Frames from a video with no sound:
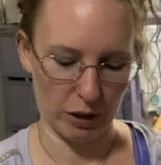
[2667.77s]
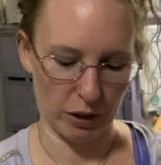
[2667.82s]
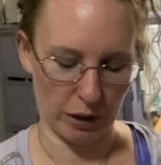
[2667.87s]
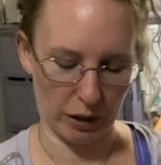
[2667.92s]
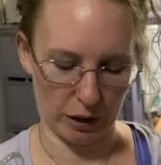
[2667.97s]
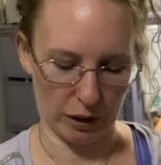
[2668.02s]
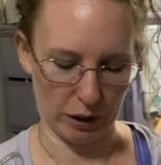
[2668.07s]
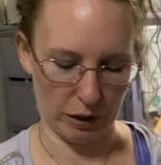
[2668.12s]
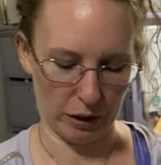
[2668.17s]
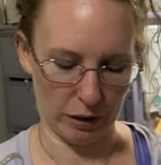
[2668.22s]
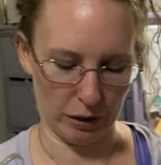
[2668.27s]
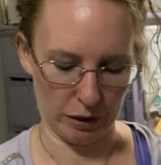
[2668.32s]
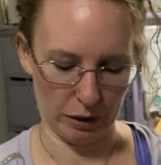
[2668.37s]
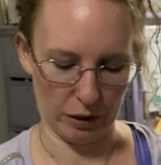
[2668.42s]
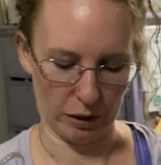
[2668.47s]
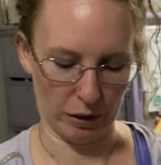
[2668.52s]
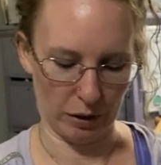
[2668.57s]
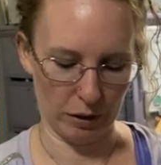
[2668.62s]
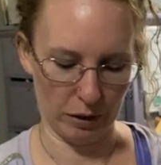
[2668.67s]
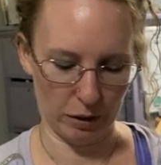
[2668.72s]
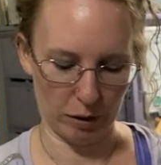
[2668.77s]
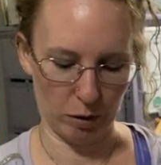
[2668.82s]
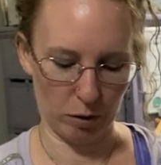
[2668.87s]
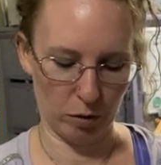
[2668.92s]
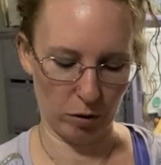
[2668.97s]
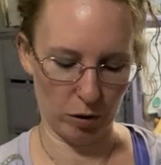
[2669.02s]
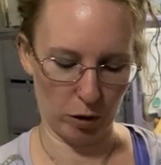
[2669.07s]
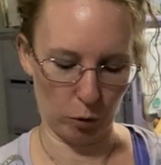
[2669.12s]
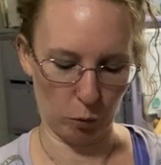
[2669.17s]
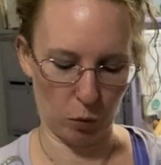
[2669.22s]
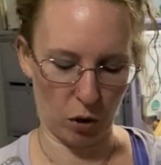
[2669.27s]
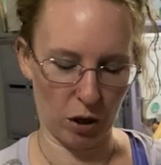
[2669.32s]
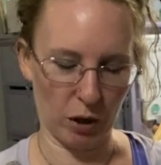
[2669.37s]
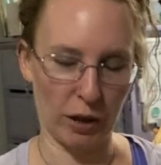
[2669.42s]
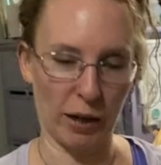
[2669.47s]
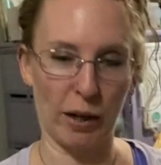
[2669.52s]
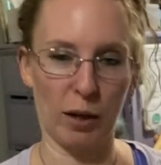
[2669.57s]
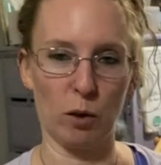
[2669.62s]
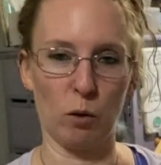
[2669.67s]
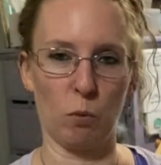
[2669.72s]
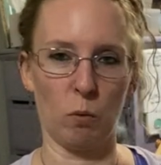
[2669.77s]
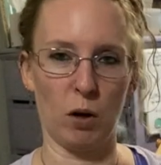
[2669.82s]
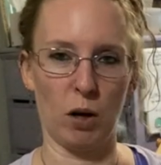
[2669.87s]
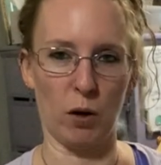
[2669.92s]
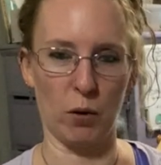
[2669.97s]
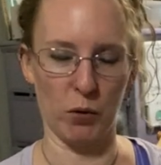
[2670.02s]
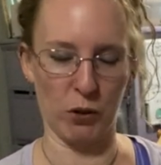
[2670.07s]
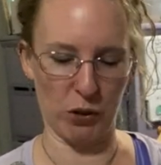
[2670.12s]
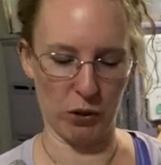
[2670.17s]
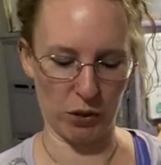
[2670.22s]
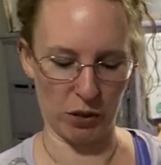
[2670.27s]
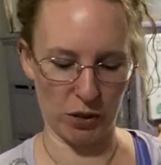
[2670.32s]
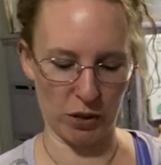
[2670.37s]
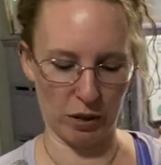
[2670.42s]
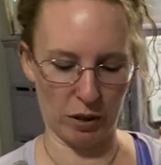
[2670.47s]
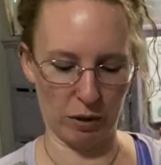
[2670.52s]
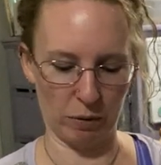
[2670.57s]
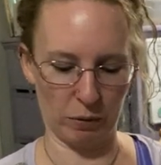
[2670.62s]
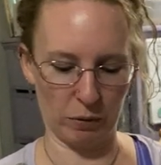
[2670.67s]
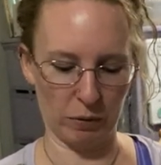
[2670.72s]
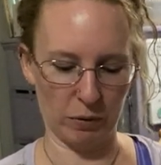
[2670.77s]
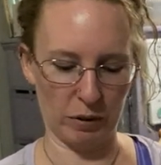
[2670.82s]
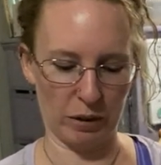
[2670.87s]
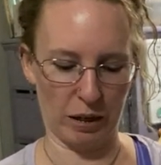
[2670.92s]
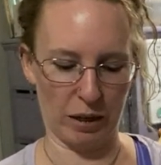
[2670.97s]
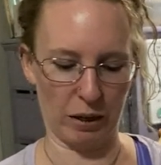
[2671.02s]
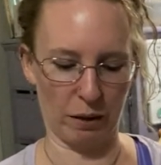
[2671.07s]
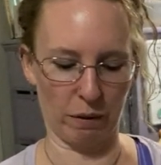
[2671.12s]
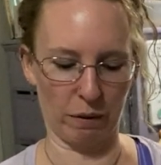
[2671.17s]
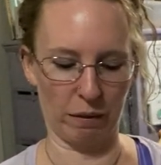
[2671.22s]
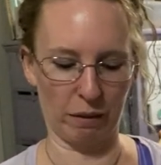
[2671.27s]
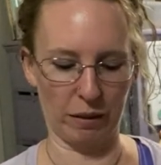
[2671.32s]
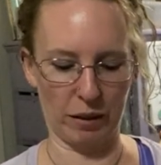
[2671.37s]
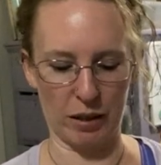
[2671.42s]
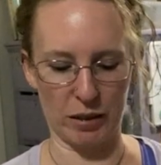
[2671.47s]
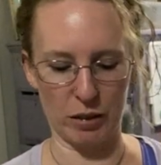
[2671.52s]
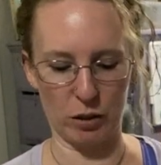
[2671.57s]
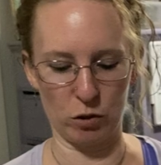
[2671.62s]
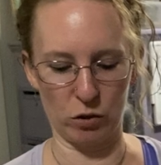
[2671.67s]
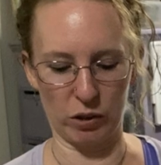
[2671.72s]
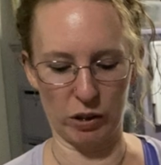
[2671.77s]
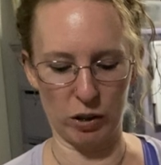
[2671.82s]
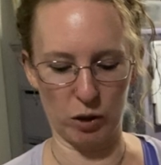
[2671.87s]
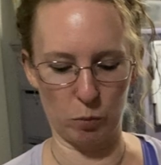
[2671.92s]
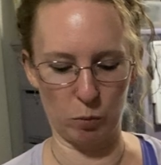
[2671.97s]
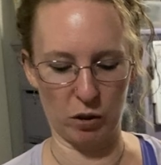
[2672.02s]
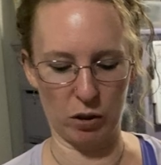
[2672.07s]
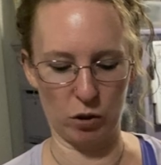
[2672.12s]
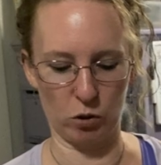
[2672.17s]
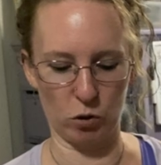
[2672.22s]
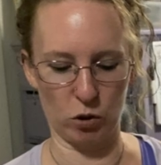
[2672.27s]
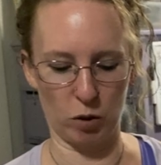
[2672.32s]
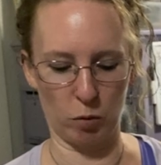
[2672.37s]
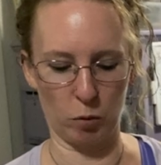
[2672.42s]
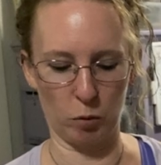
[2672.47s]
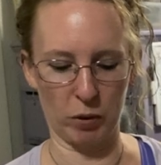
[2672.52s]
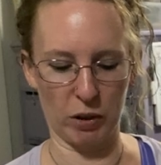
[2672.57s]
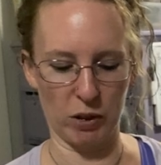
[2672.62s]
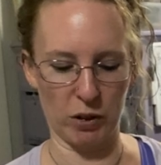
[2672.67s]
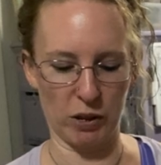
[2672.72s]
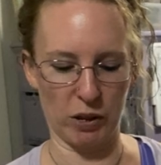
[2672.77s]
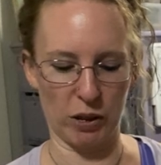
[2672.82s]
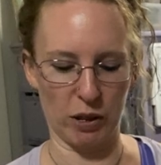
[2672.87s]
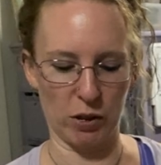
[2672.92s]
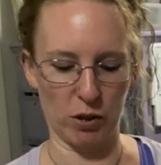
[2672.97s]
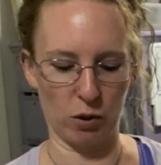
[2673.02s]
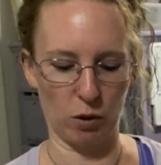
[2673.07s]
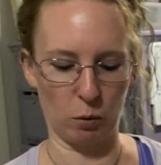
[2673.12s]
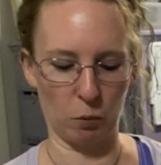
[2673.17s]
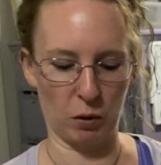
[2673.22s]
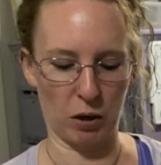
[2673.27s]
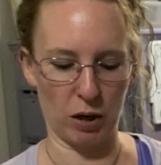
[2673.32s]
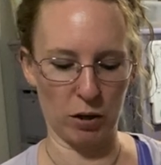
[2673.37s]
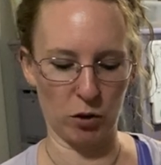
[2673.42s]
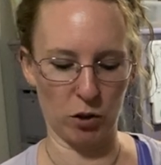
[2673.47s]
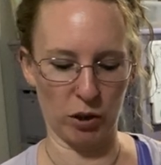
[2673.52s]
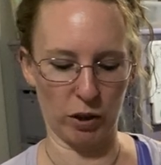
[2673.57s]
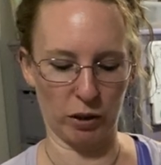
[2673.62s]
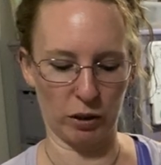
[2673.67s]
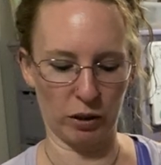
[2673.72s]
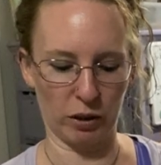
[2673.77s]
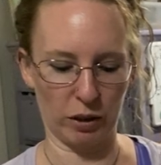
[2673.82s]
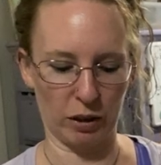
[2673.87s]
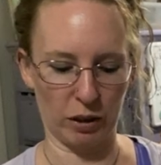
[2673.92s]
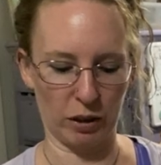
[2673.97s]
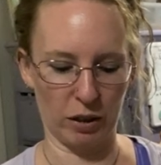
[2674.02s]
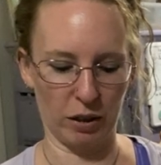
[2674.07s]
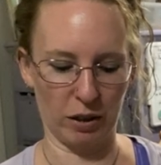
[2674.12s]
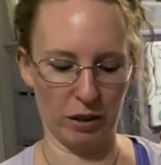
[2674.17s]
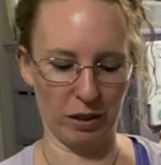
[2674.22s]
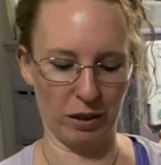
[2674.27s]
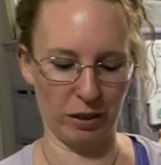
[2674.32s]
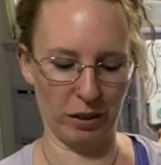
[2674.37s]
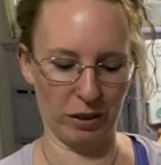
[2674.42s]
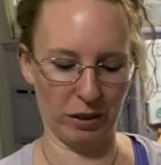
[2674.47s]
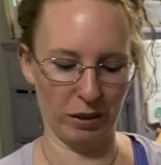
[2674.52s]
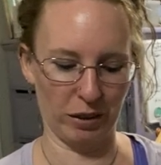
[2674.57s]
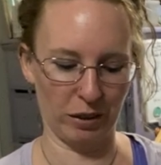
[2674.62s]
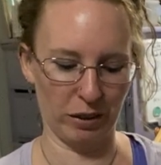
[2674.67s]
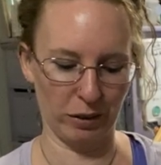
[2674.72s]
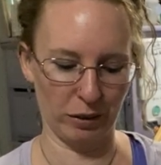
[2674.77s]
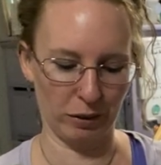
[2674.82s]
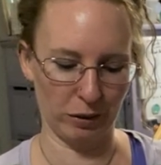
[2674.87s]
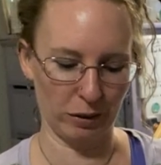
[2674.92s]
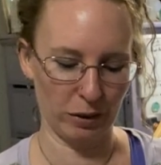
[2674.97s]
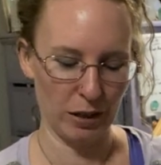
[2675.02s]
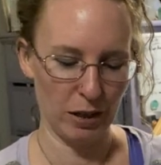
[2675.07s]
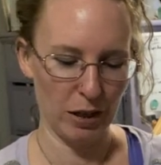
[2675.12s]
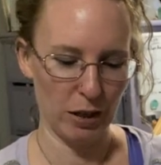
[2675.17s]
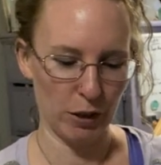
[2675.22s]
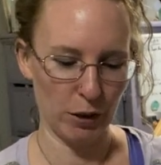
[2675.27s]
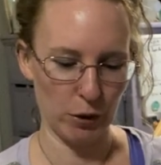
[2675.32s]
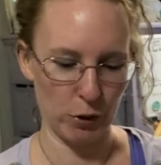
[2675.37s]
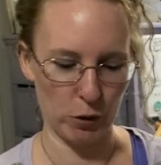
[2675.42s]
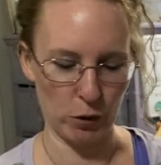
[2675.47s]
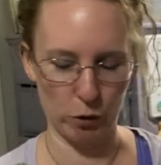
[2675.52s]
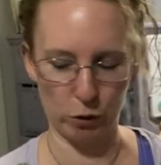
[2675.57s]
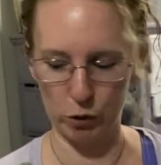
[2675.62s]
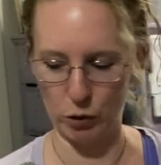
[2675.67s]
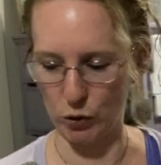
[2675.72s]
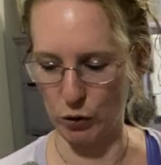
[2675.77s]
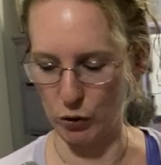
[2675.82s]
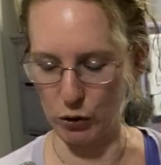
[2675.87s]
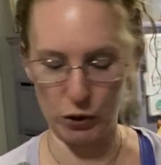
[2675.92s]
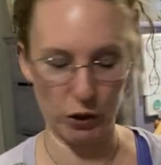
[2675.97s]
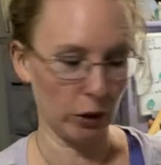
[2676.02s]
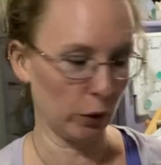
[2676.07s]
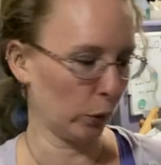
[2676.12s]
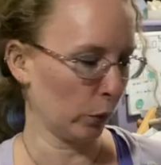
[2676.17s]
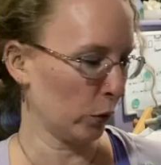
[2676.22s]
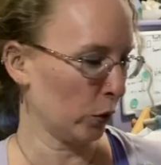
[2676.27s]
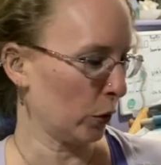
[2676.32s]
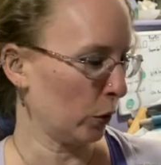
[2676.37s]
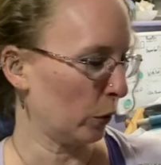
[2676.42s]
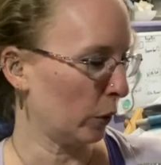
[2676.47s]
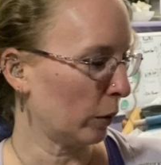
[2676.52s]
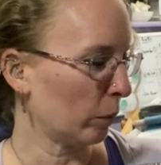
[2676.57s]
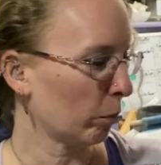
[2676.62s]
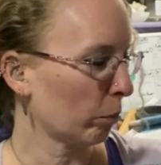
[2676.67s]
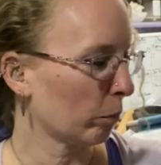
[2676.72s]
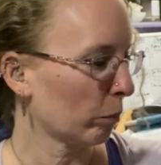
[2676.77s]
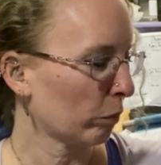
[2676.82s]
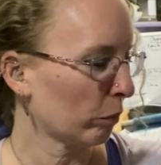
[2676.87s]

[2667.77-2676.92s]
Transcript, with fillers: and uh, they're walking into walls and stuff. Now, that usually gets me into trouble because then I start watching, you know, because there is a skill to it.